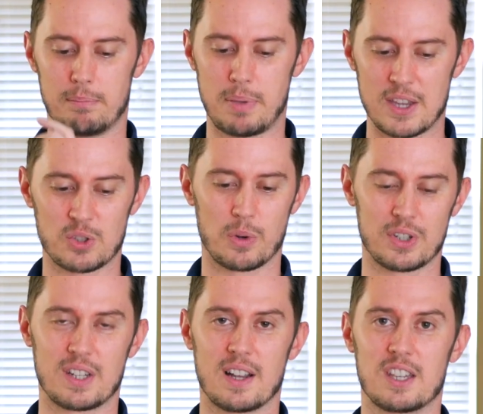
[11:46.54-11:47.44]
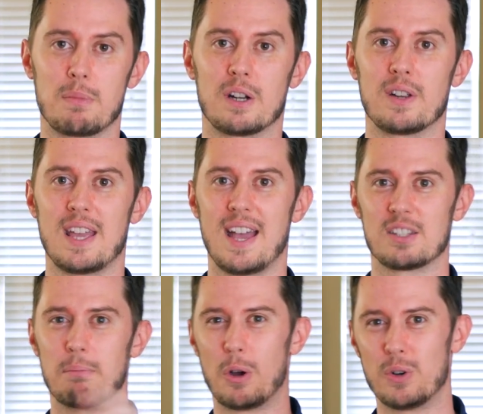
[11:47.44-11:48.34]
Best Worst Documentary as a
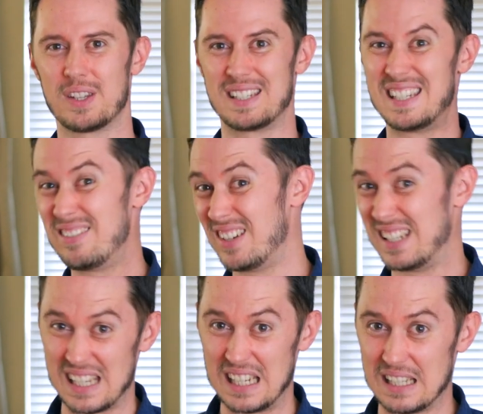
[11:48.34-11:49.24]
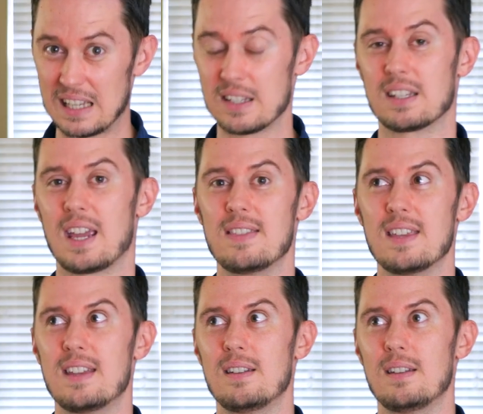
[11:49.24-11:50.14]
bonus DVD disc, and
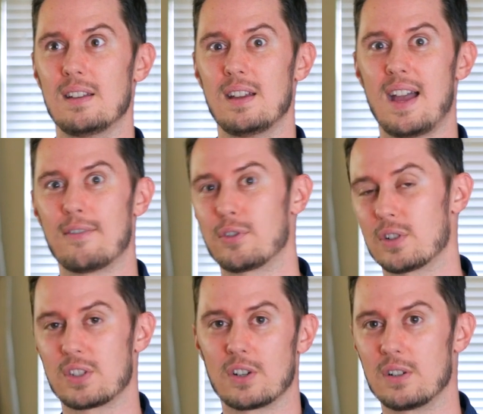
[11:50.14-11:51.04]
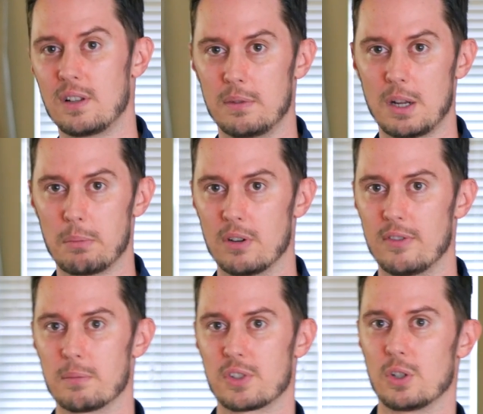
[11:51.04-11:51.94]
then after a certain number of
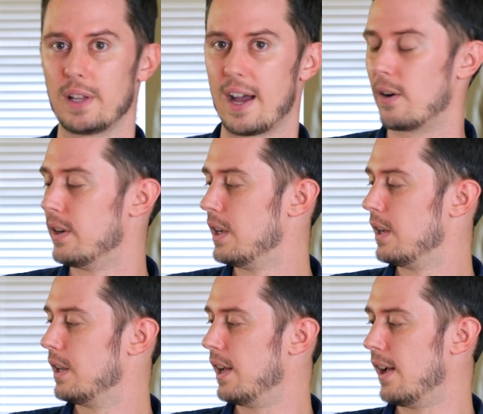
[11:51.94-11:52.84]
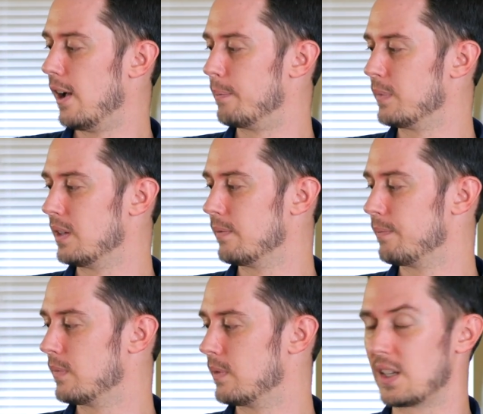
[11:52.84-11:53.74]
them sold out,
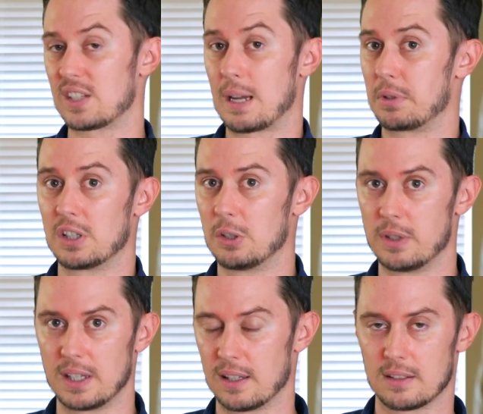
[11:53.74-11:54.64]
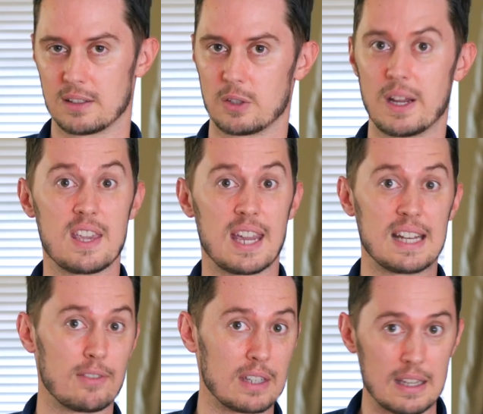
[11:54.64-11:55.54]
they stopped including it. So now you can't
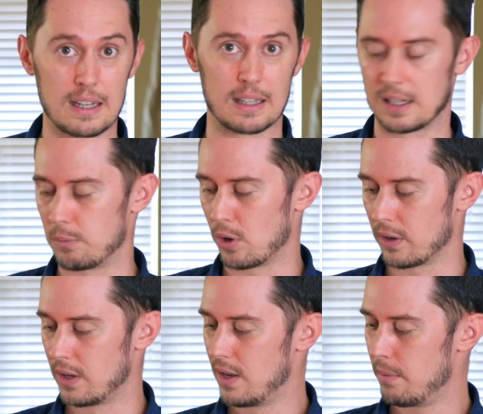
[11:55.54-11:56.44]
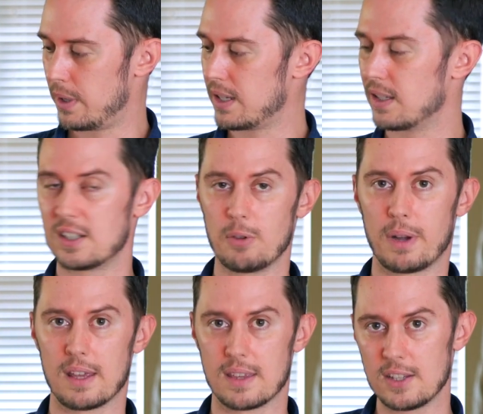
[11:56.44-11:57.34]
even get it anymore. But I could still
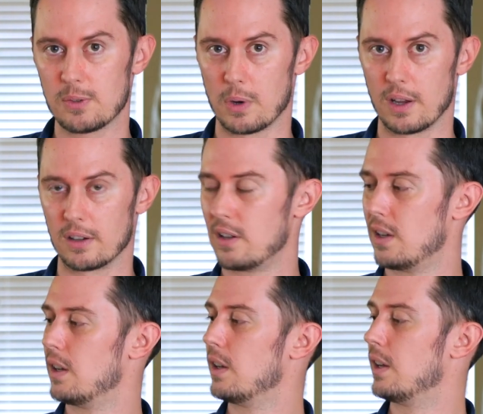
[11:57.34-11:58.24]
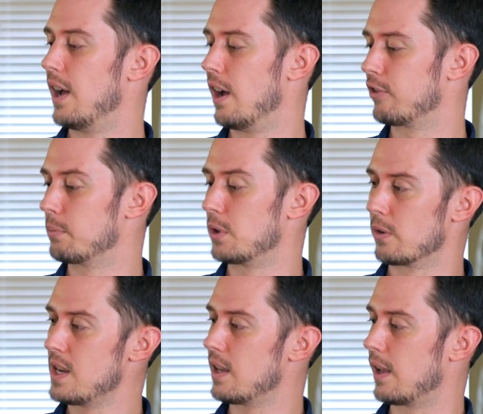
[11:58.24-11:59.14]
buy this one from
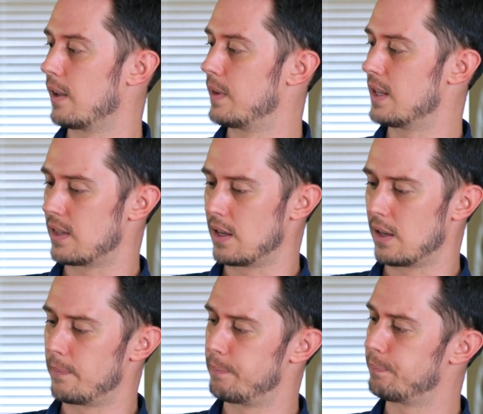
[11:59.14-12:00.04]
Eureka, is the